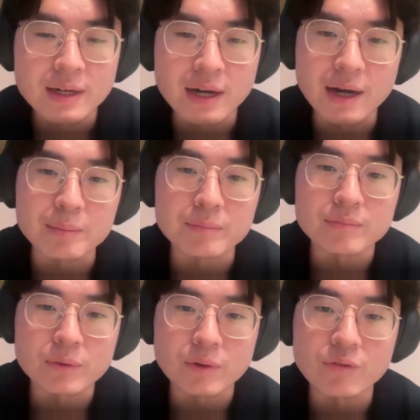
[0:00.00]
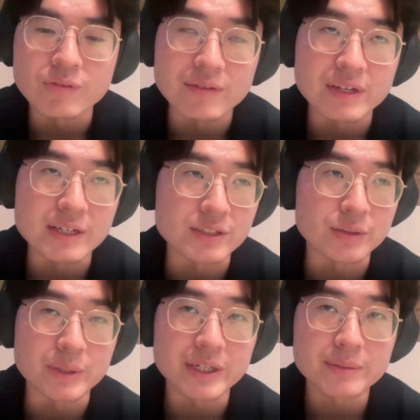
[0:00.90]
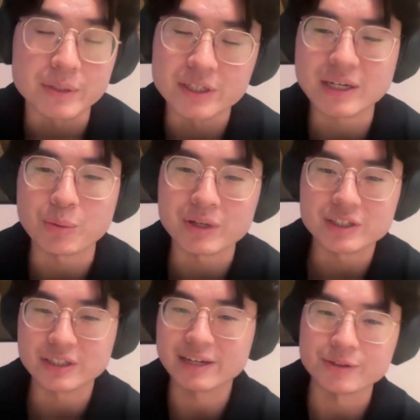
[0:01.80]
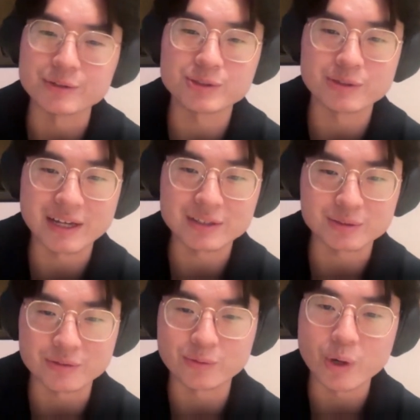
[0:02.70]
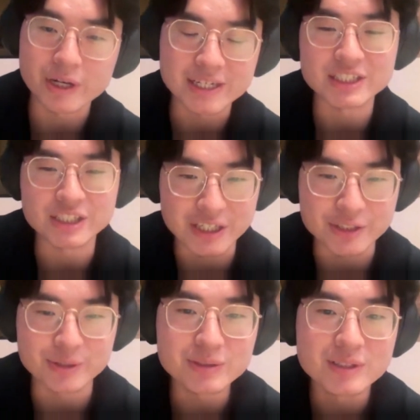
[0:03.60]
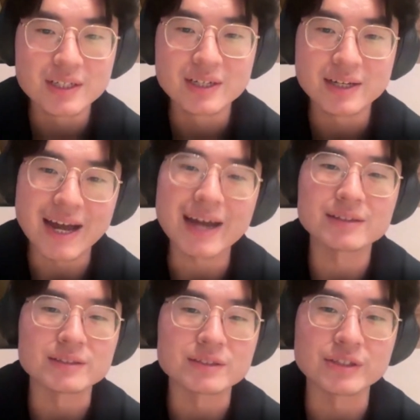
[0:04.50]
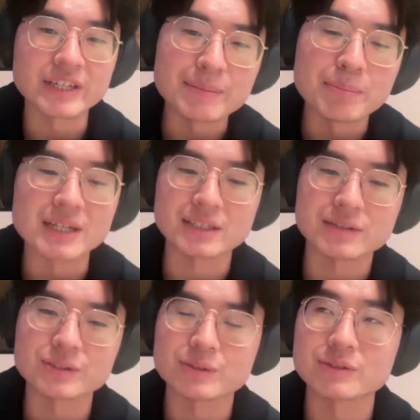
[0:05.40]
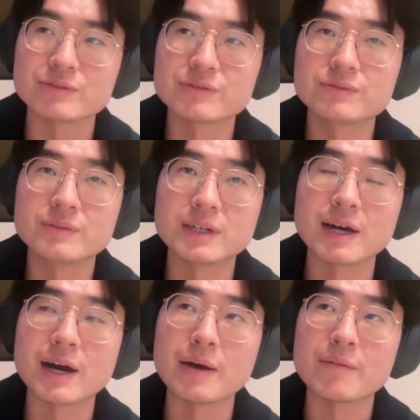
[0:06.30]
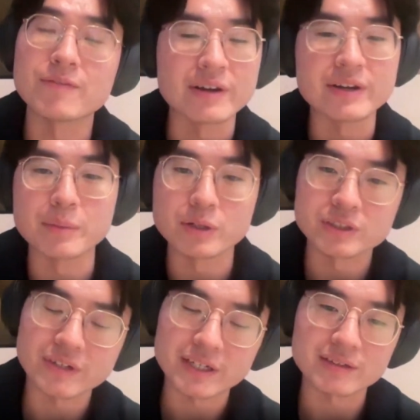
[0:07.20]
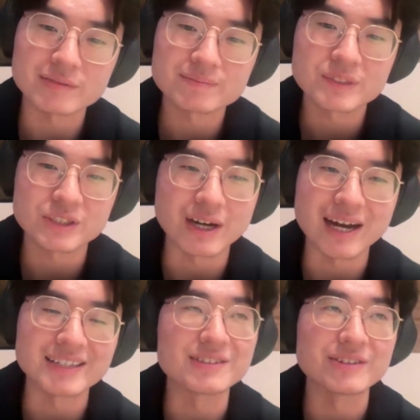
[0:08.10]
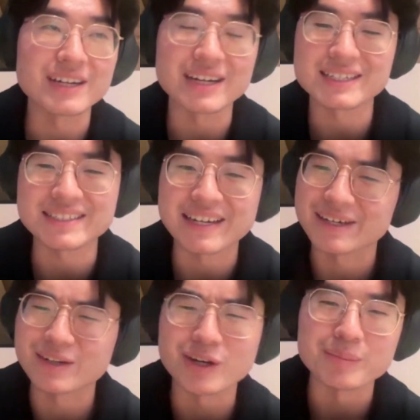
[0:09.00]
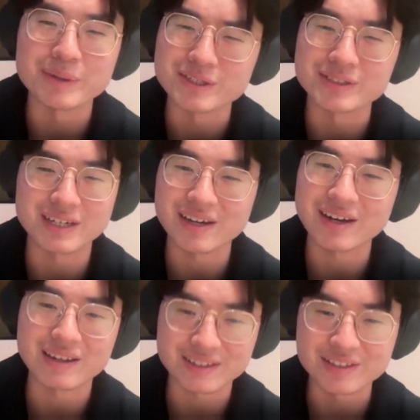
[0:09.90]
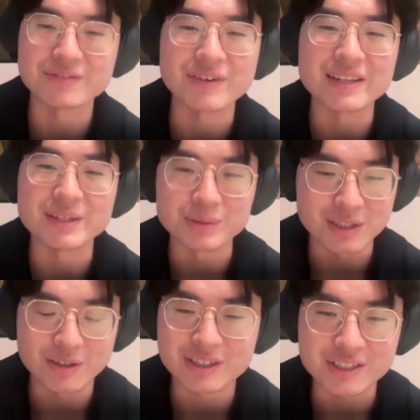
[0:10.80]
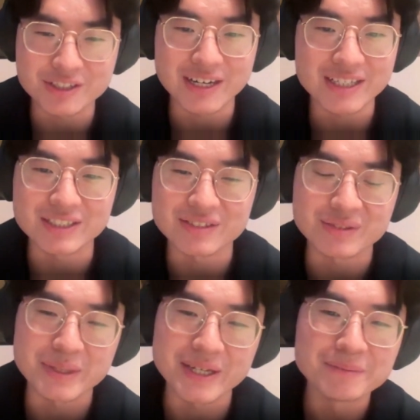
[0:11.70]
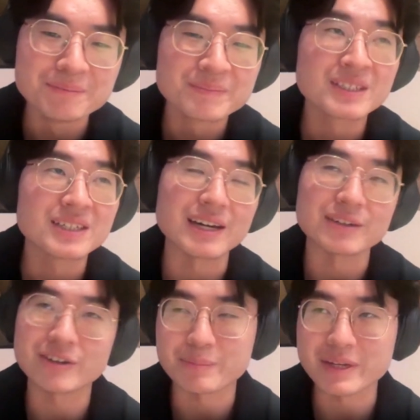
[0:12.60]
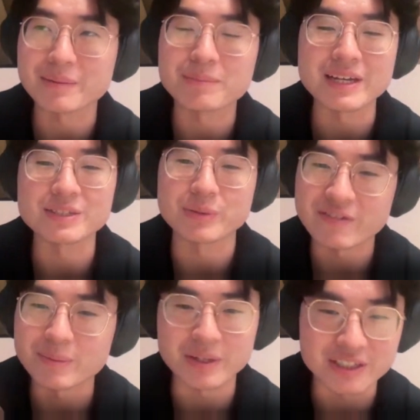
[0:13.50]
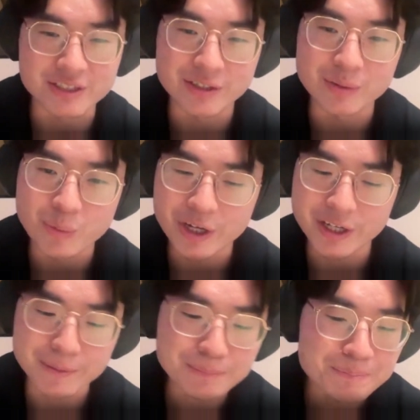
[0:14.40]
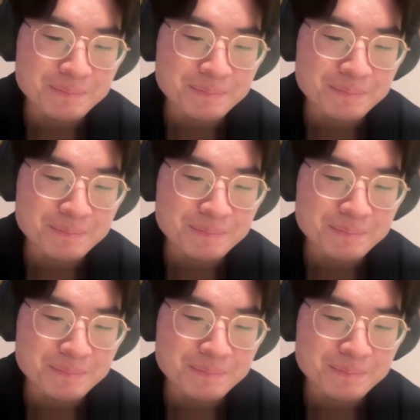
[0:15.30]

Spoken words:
All 5 days of the week, because I wanted to get used to that sort of working schedule and to keep myself sort of very motivated. So I didn't really like staying at home because I did find there was a lot of distractions for me. I'd rather be in a place where everybody's, you know, working.